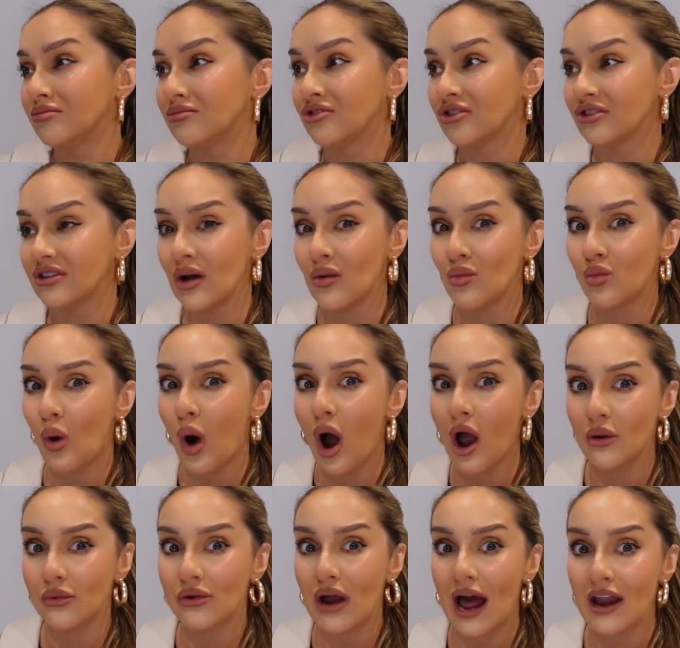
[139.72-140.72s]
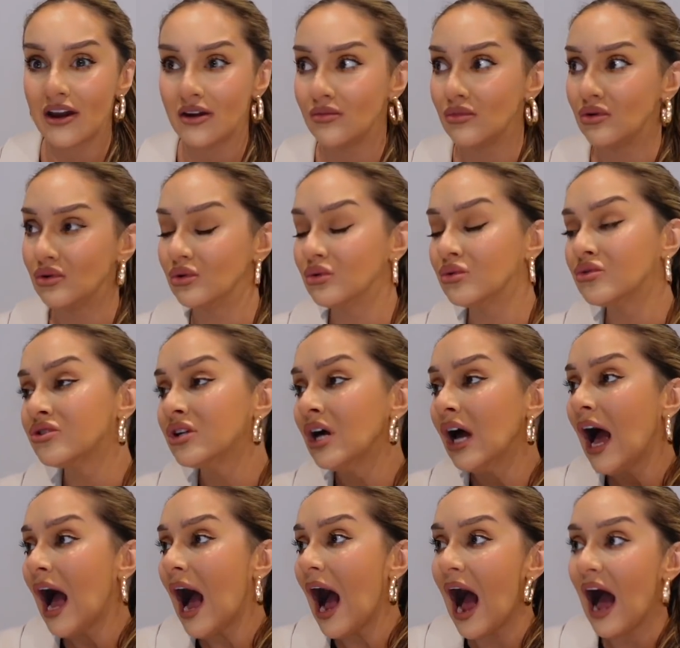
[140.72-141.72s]
just like wild animals.
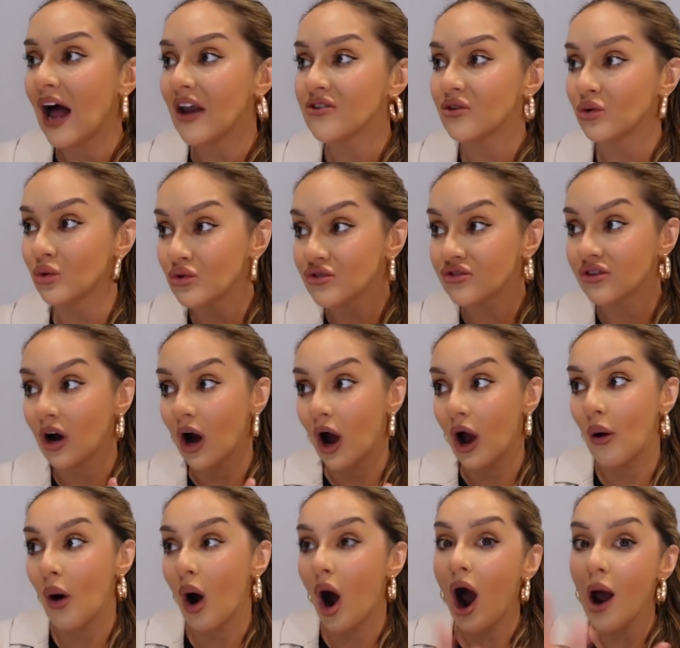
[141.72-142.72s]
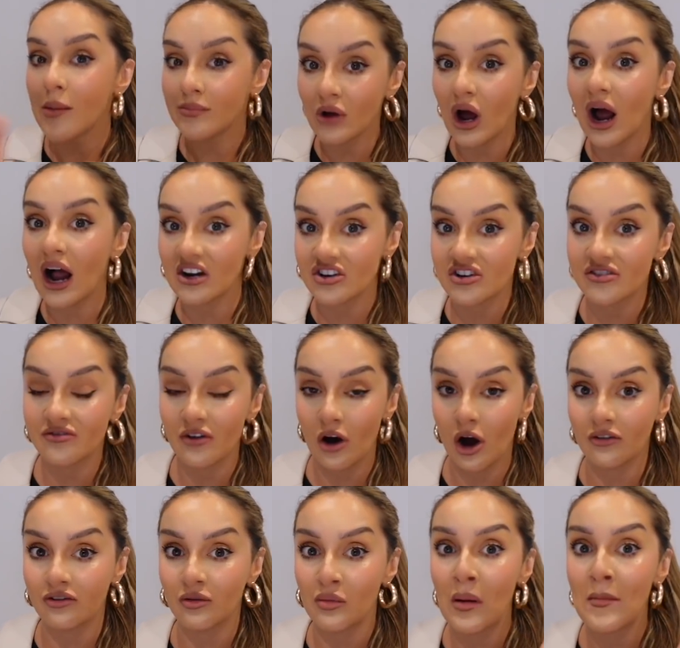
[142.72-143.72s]
And also I'm not actually
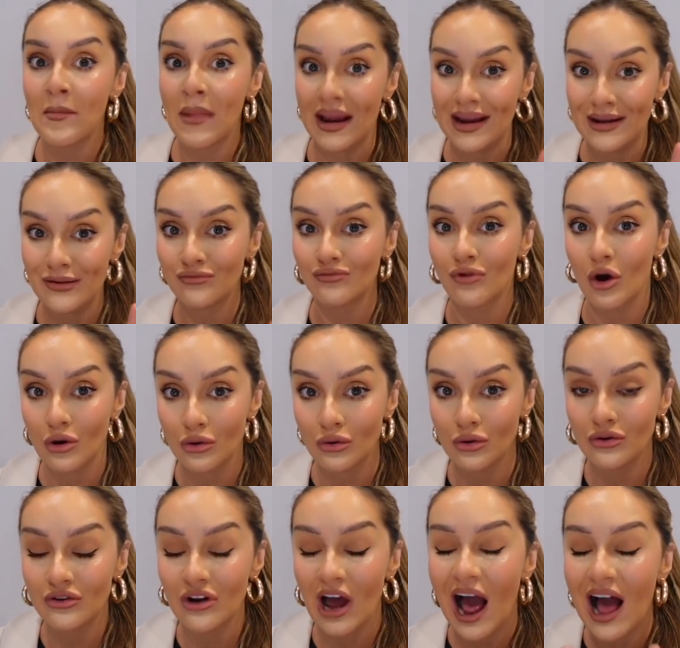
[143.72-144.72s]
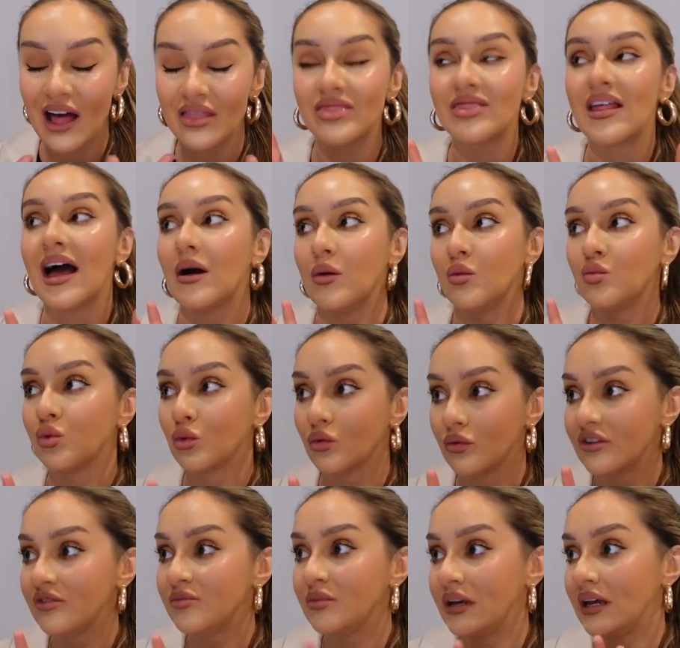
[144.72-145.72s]
far from a main road and that
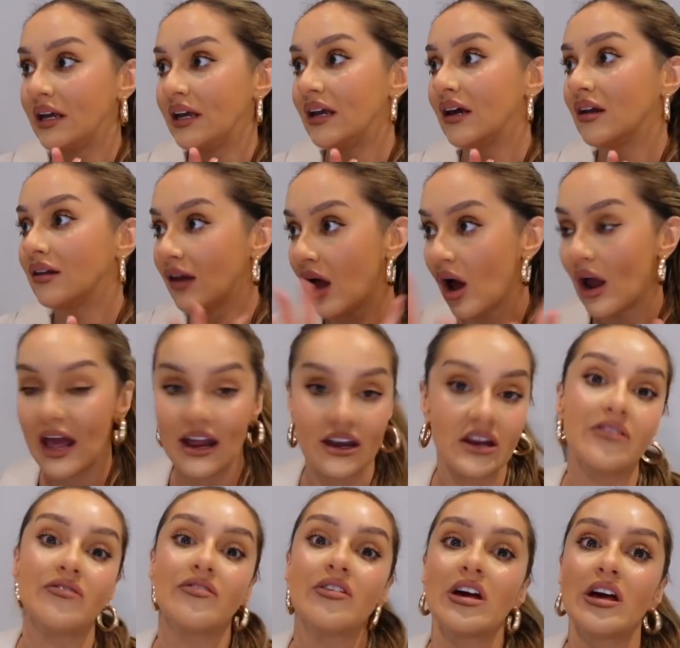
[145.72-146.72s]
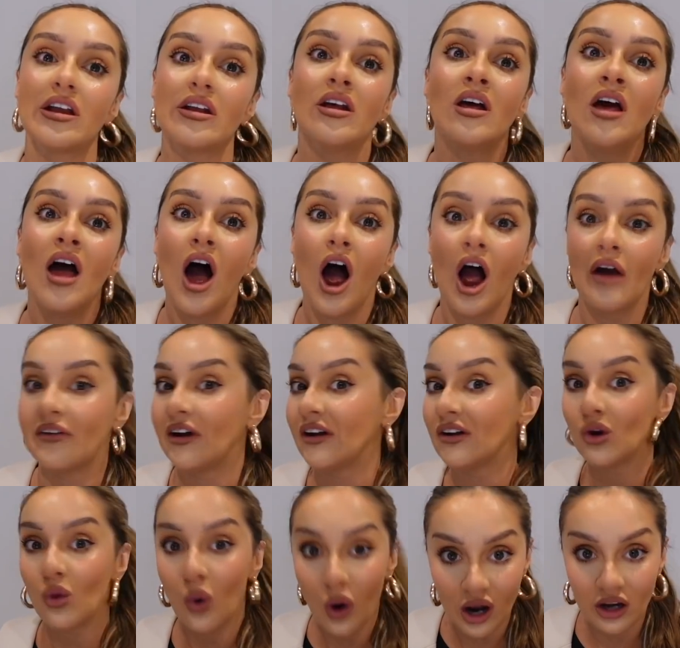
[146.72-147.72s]
worries me like anything. I've
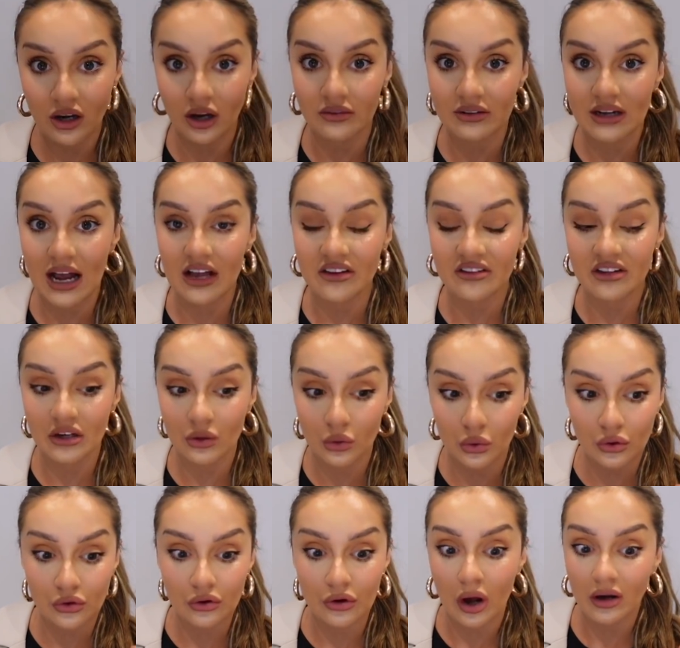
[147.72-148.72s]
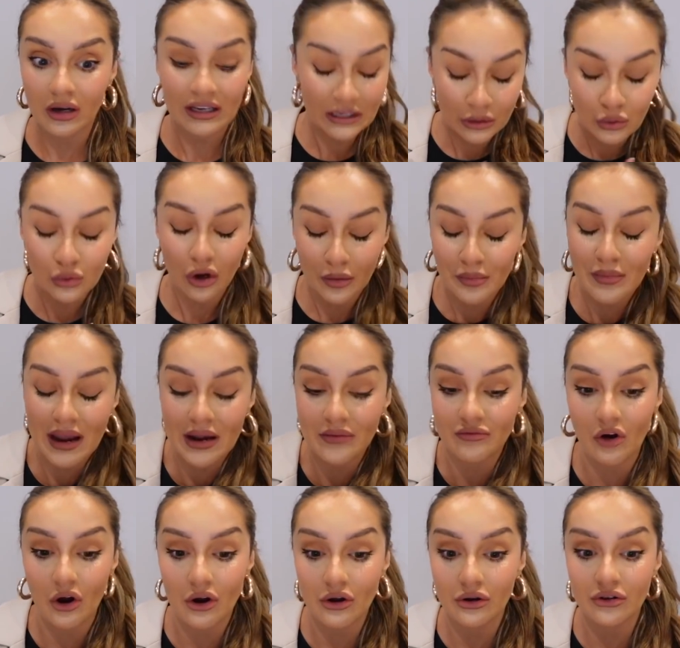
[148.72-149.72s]
had quite a lot of cats killed on main
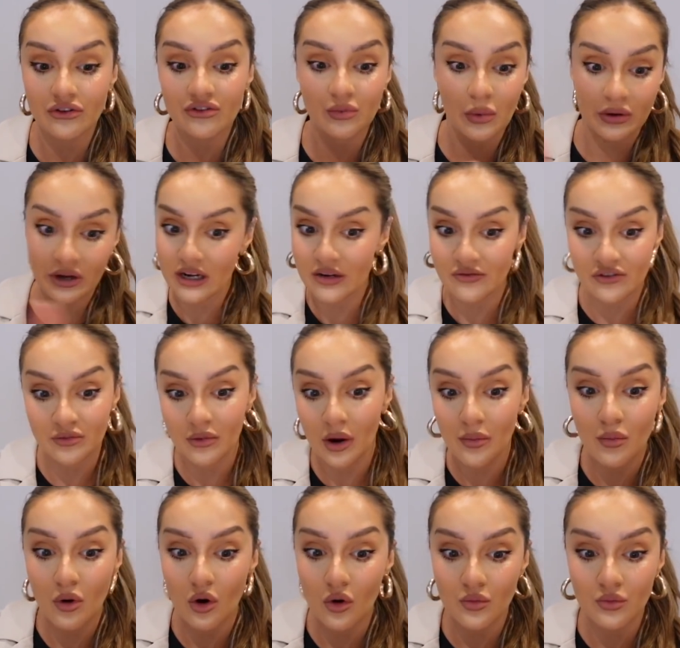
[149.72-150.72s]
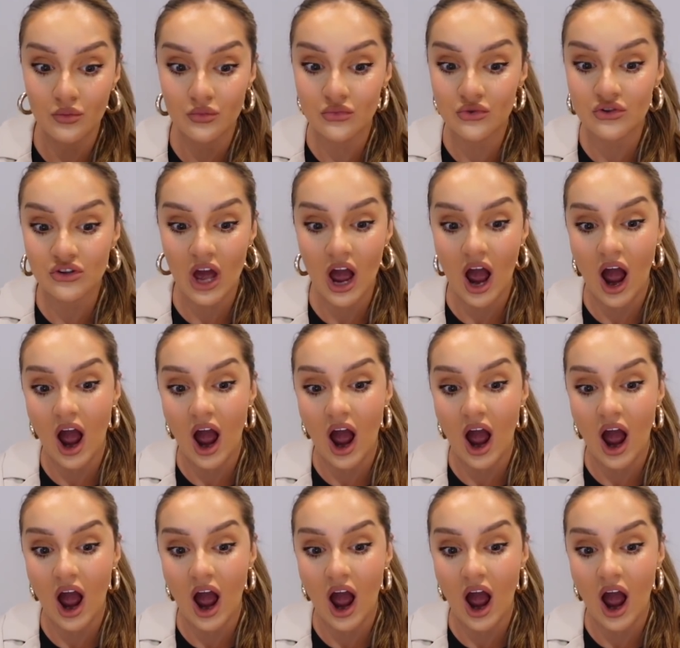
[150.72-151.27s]
roads when I lived at my mum's.